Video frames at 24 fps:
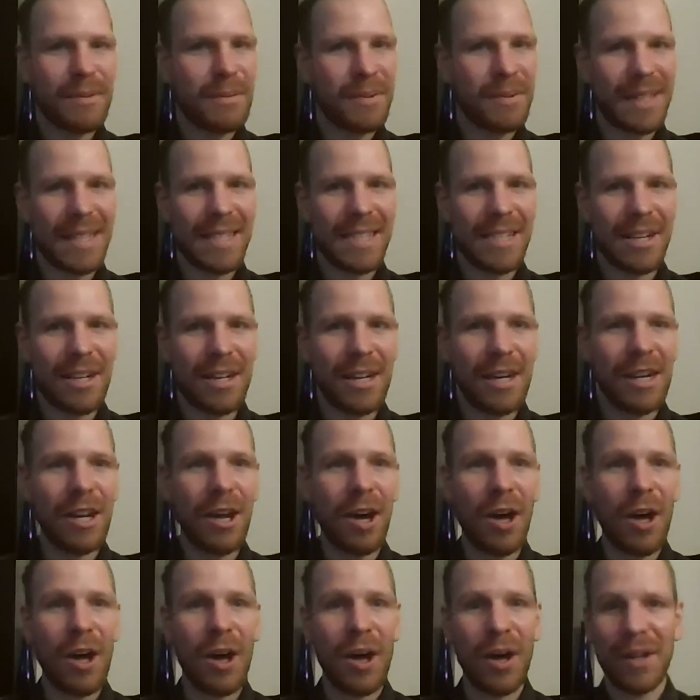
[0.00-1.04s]
that's not a
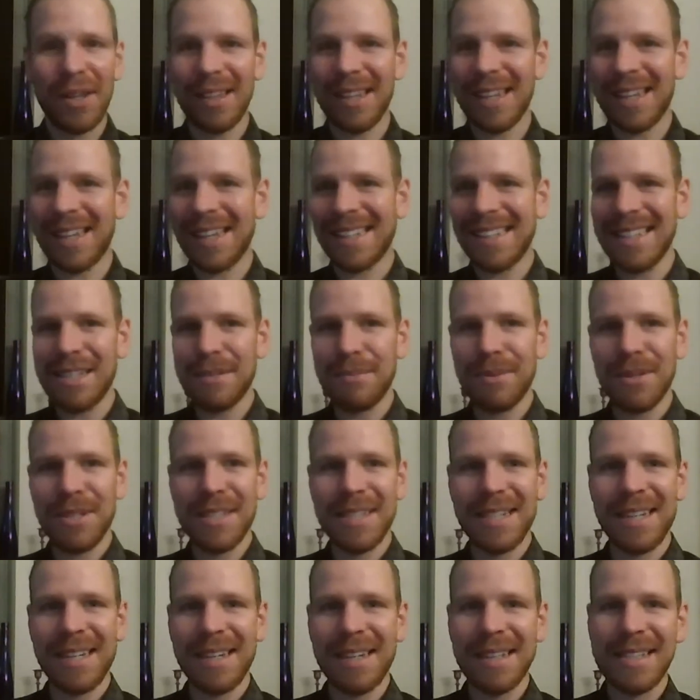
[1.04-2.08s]
law. Like this
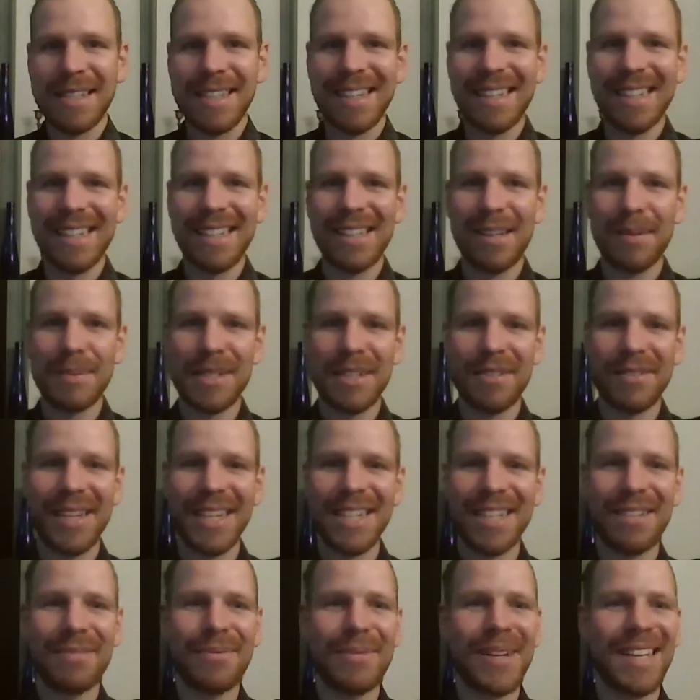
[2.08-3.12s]
was a single
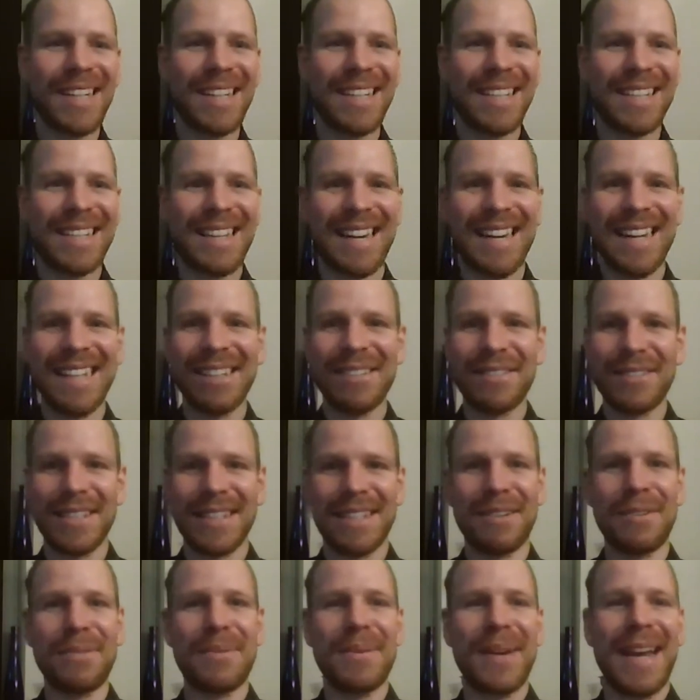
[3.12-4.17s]
observation where this kind of
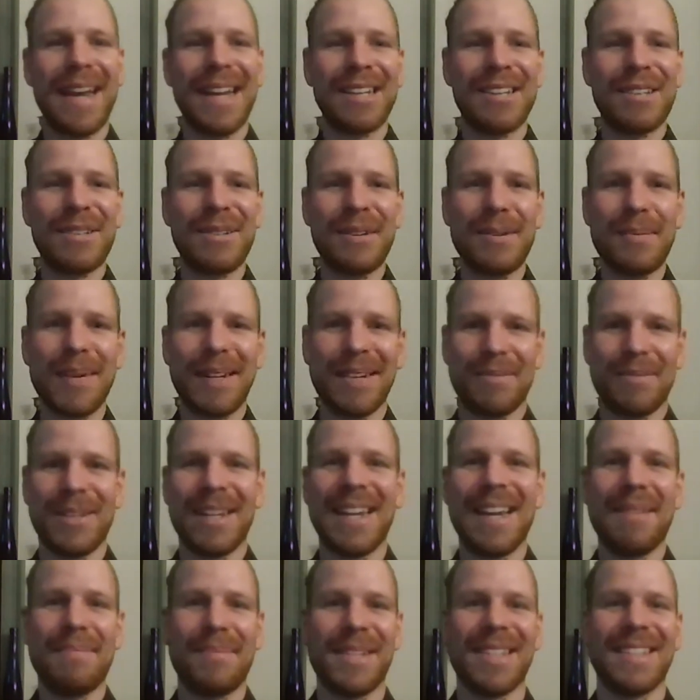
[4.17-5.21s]
rang true, but what
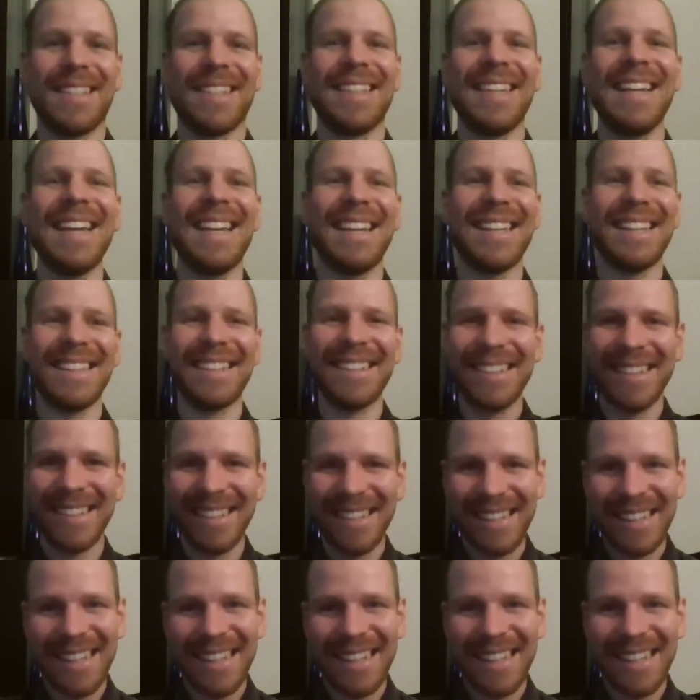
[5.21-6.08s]
happened today, you know?